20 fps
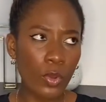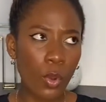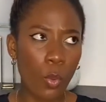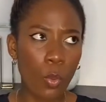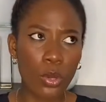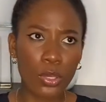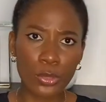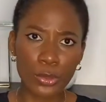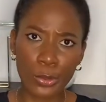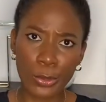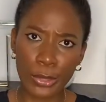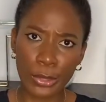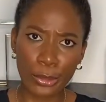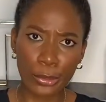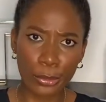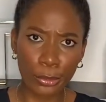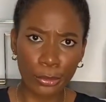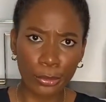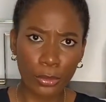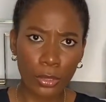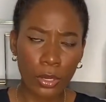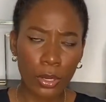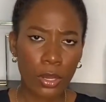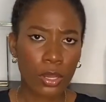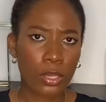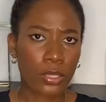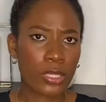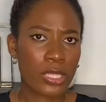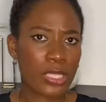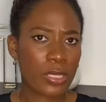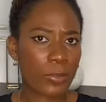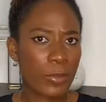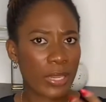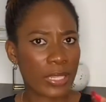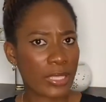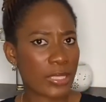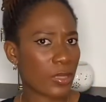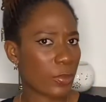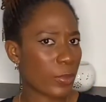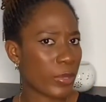What's going on? This
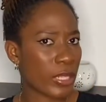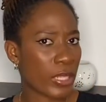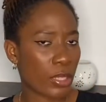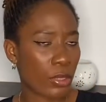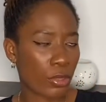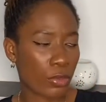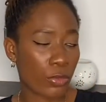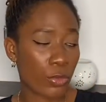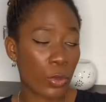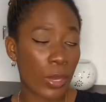bed is big enough.